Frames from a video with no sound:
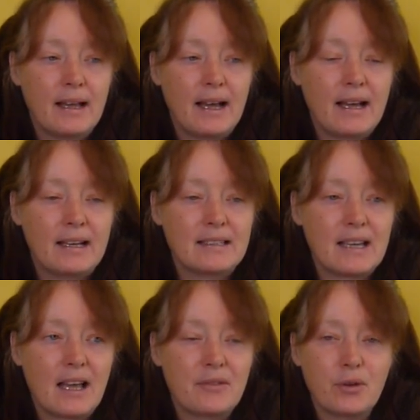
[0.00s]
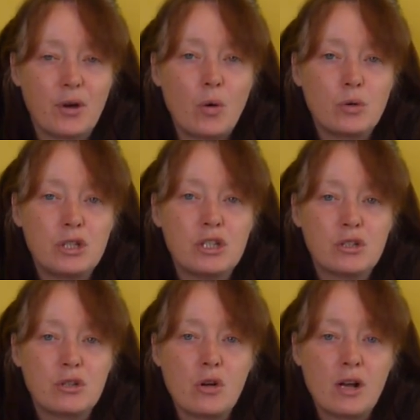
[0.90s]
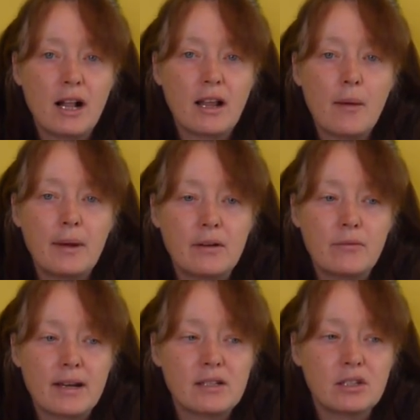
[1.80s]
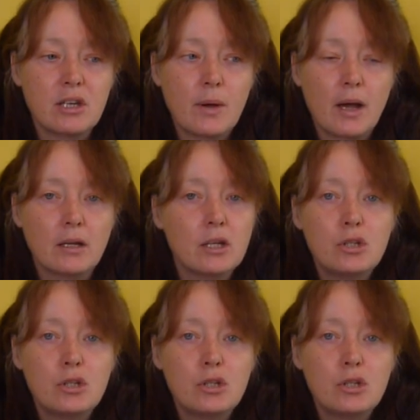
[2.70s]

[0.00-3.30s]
And I thought, oh, she's stuck, I'll go in and rescue her.